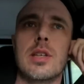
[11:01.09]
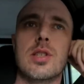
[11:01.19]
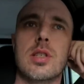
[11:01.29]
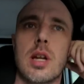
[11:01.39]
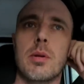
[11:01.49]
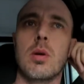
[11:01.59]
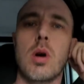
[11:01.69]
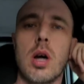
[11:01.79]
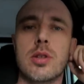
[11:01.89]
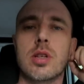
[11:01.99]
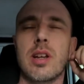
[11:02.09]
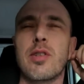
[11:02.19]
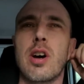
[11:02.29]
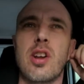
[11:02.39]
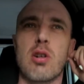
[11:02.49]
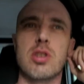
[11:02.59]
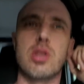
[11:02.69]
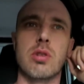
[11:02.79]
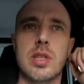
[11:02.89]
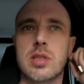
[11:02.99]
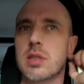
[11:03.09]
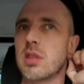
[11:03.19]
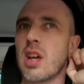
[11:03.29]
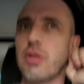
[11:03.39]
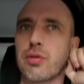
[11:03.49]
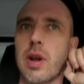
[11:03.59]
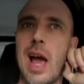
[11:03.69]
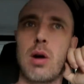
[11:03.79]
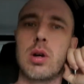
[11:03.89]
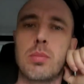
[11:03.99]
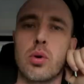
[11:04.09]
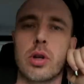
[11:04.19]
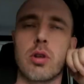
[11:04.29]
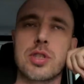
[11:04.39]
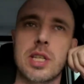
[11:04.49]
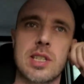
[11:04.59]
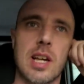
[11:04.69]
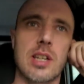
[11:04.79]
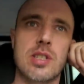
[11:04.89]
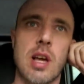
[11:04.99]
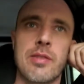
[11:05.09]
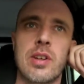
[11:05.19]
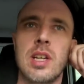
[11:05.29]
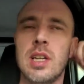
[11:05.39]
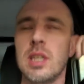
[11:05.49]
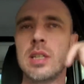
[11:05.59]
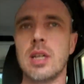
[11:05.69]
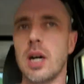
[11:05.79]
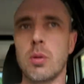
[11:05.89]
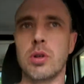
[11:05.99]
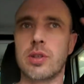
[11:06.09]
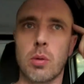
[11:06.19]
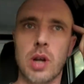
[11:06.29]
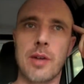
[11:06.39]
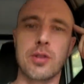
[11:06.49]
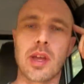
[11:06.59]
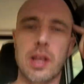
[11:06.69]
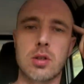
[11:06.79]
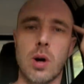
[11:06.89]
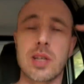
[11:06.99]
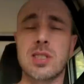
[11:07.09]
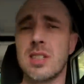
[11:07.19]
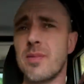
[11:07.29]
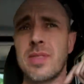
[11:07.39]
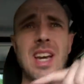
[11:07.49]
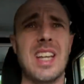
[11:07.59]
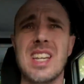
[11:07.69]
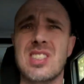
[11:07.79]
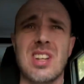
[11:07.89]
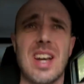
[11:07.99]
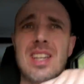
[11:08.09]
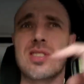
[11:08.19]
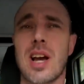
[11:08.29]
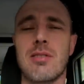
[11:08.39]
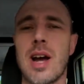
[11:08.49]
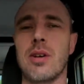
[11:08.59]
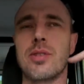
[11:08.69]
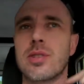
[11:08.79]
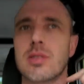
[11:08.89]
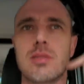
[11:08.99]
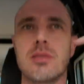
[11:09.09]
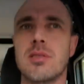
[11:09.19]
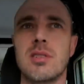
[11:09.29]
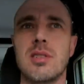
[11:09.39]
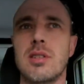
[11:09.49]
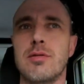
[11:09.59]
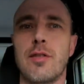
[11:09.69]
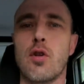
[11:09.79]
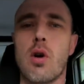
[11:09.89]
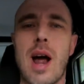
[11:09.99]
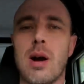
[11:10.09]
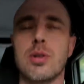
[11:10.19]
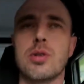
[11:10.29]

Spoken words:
is going to be the worst. I've heard horror stories, you know, 3-hour border crossings, that kind of stuff. I don't want to have to do that twice. And yesterday I sat around for 4 hours or